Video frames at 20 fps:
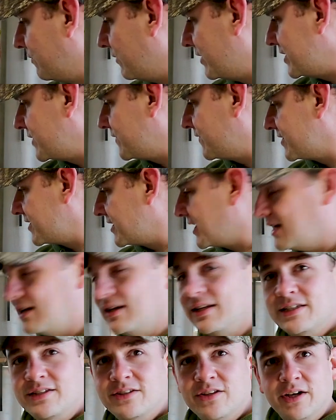when it's for
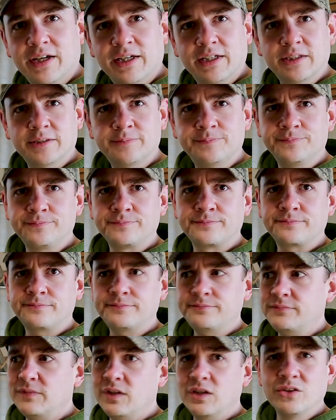sale, is like
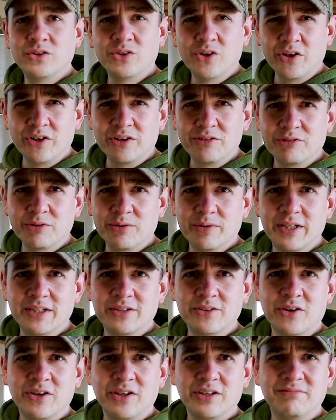900
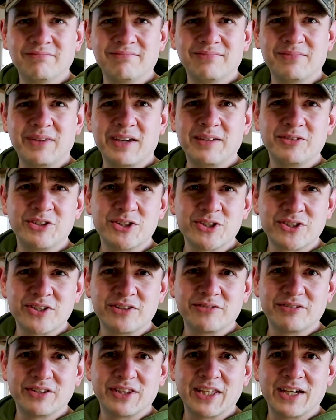quid, maybe just
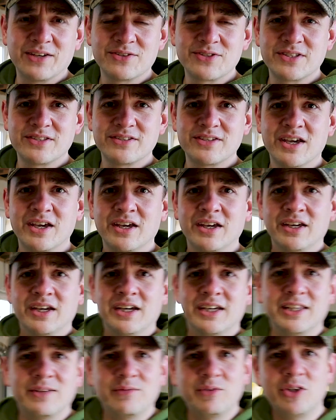under 1,000.
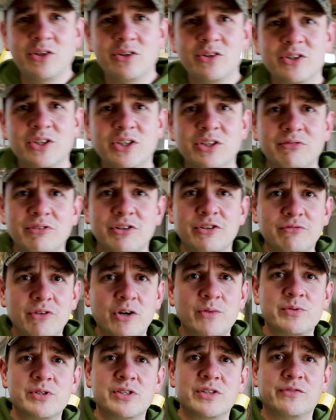And then when you look at your other
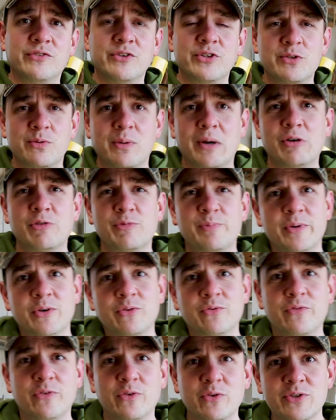options for a 12
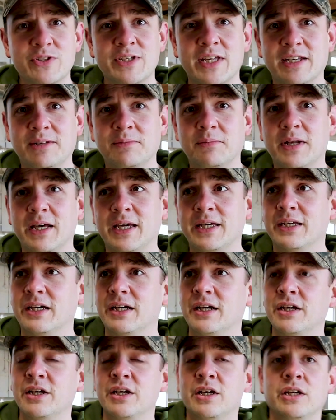mil floor standing
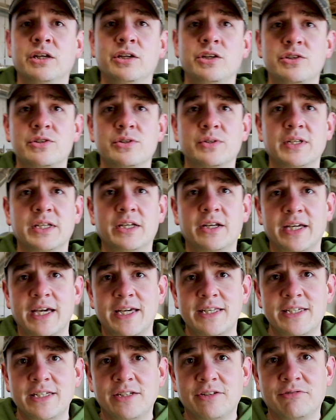planer, you're talking like
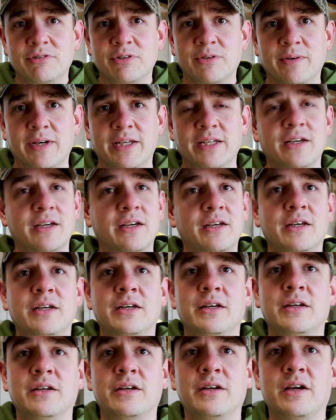1,800 quid.
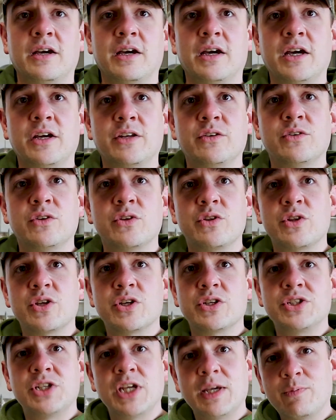And
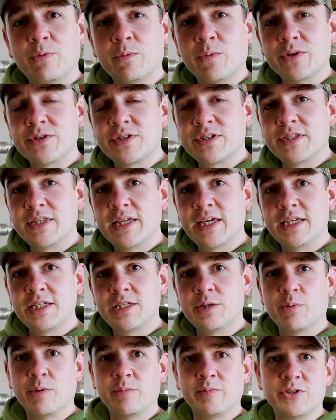the cheaper ones than
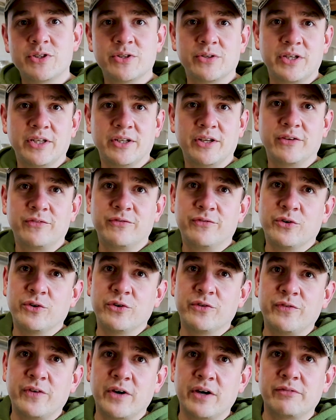this, you're probably talking like £400
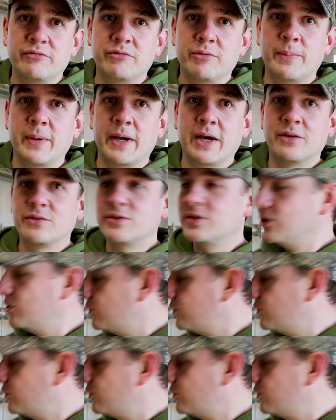or £500,